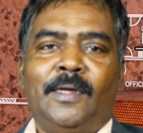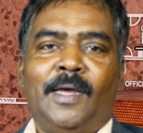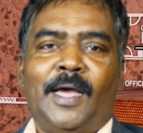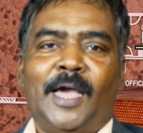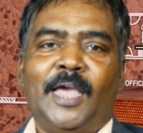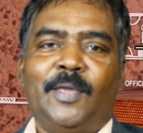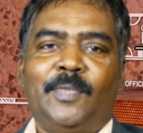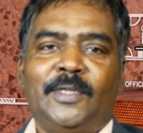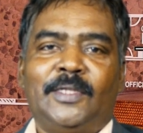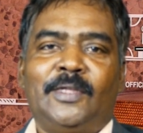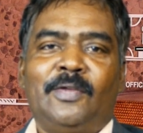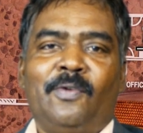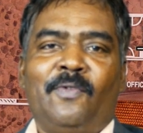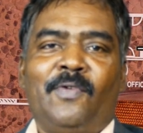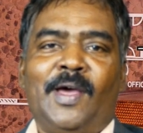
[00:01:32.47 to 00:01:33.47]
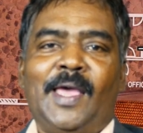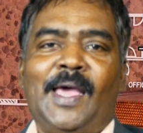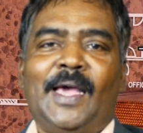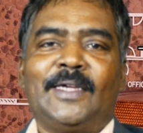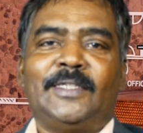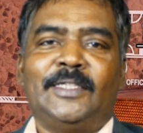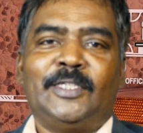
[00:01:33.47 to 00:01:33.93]
IBIS,
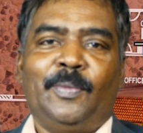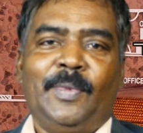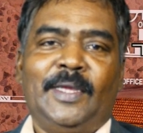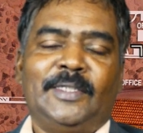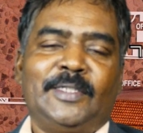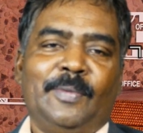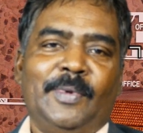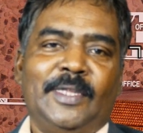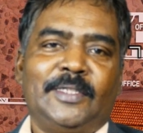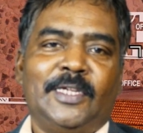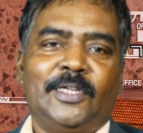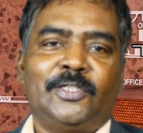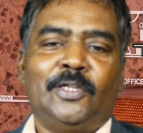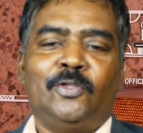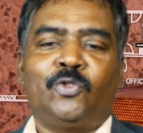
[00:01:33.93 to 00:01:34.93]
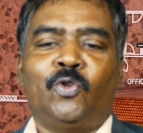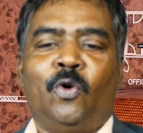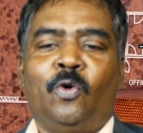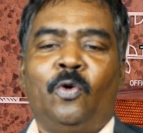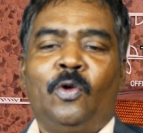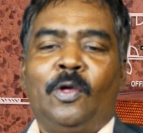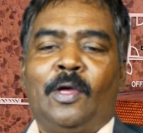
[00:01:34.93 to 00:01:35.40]
5-axis image stabilization,
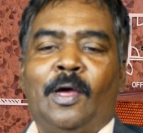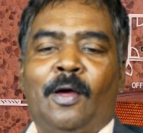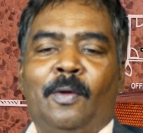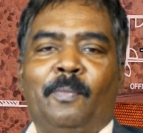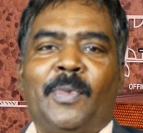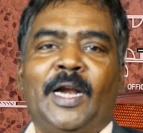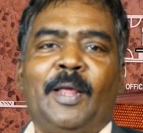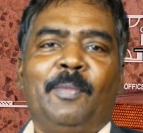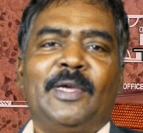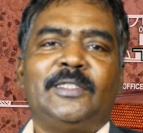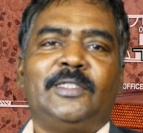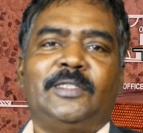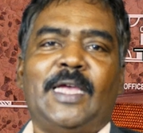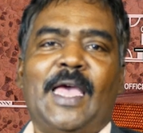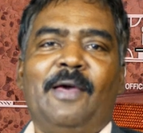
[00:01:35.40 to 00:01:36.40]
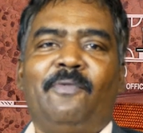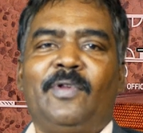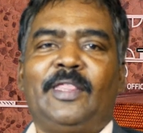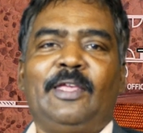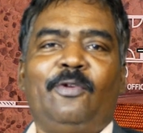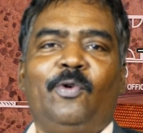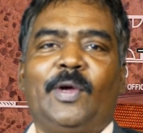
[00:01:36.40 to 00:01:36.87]
so pretty much
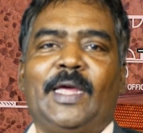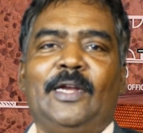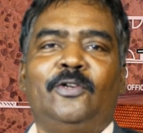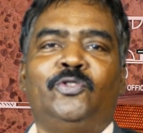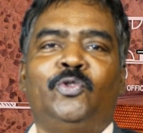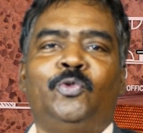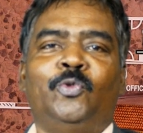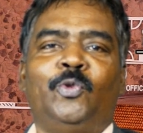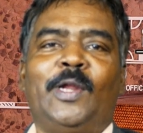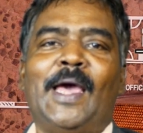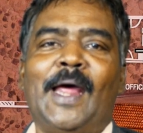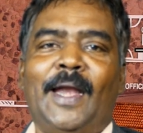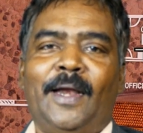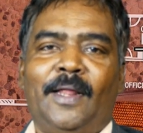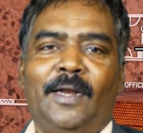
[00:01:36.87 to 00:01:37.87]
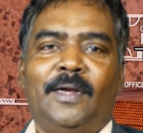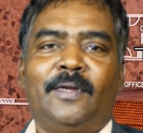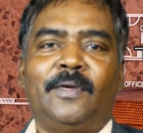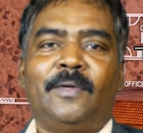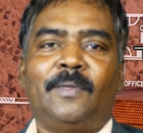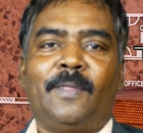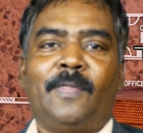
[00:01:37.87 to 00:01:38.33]
everything you can shoot handheld.
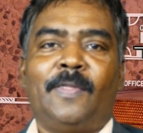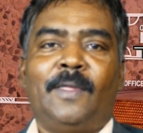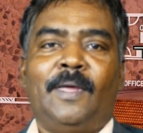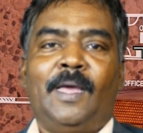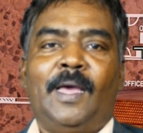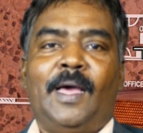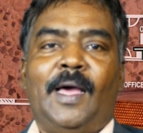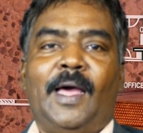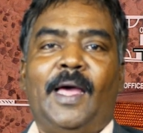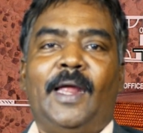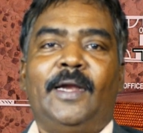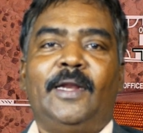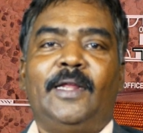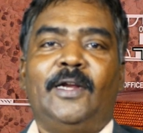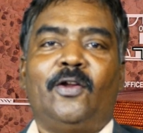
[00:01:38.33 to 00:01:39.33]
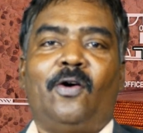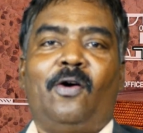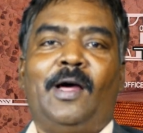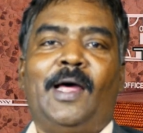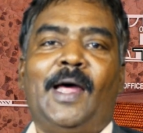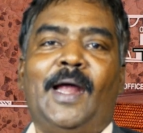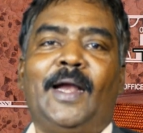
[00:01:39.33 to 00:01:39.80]
And it
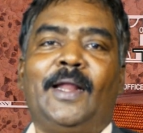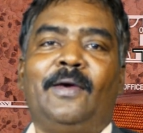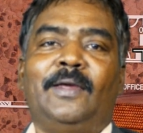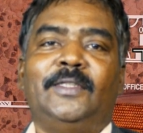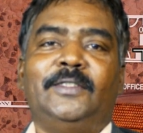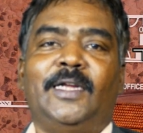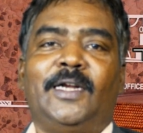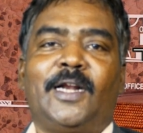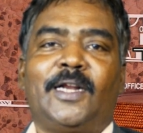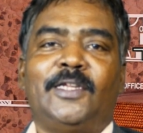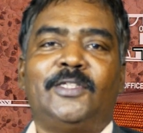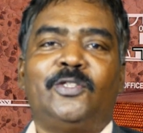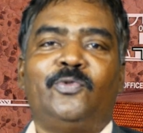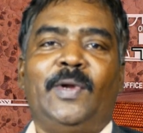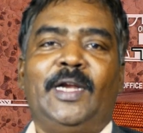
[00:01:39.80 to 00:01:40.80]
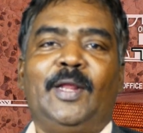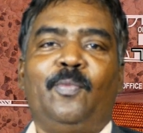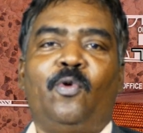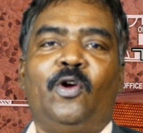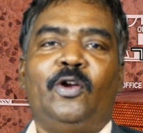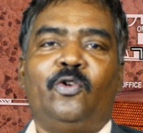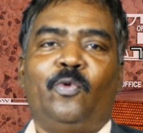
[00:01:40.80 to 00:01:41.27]
had a generous
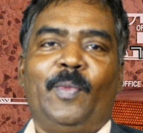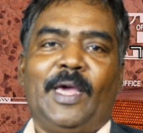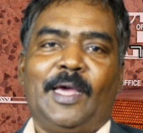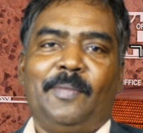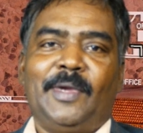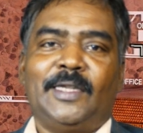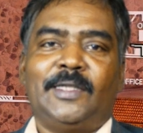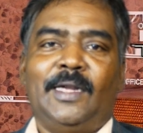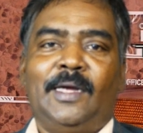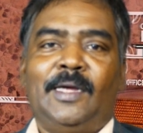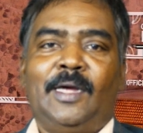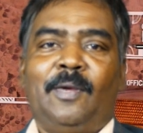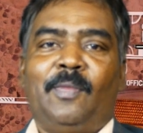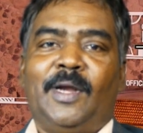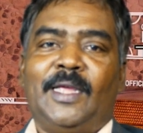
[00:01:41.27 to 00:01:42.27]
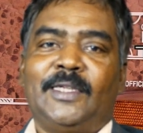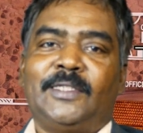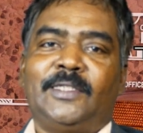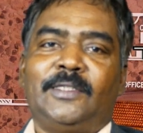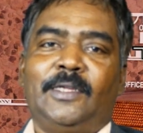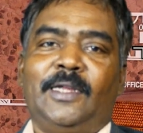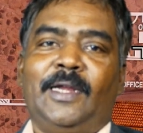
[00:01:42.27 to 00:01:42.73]
20.2 megapixel,
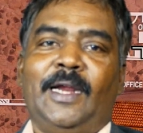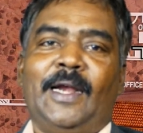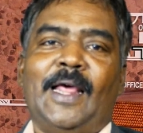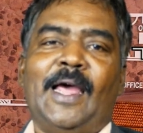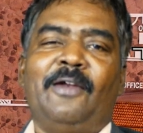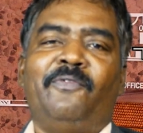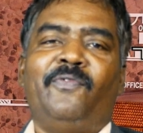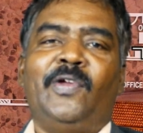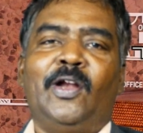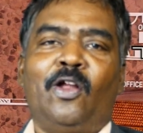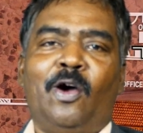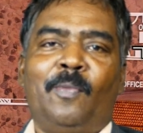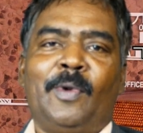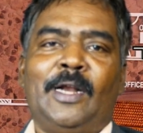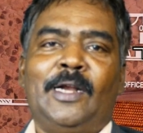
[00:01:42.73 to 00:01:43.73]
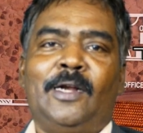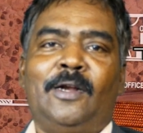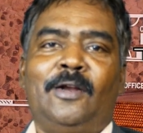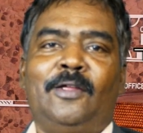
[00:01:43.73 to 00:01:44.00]
plus it had phenomenal